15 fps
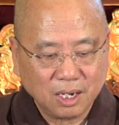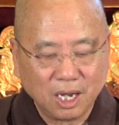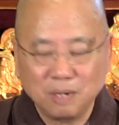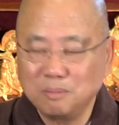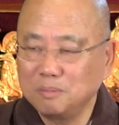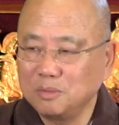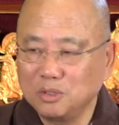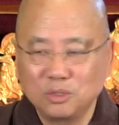
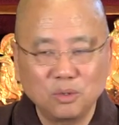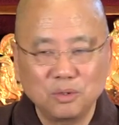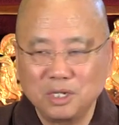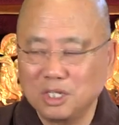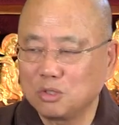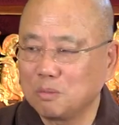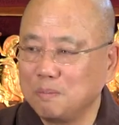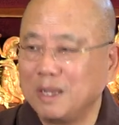And you don't
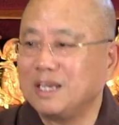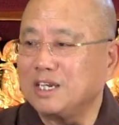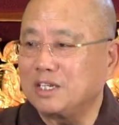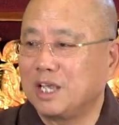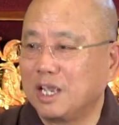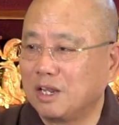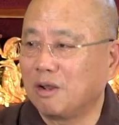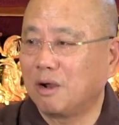need to
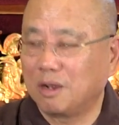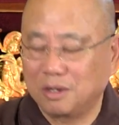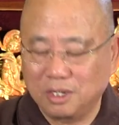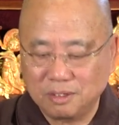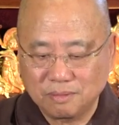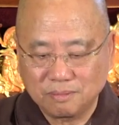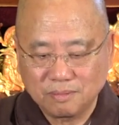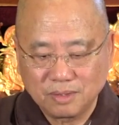meditate on it.